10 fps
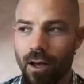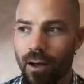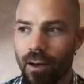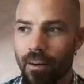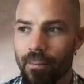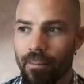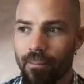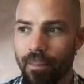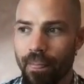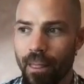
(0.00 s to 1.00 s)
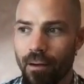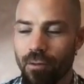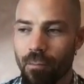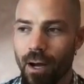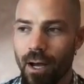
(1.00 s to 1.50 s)
um, of
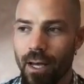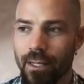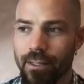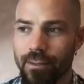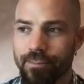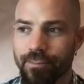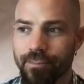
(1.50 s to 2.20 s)
the mind.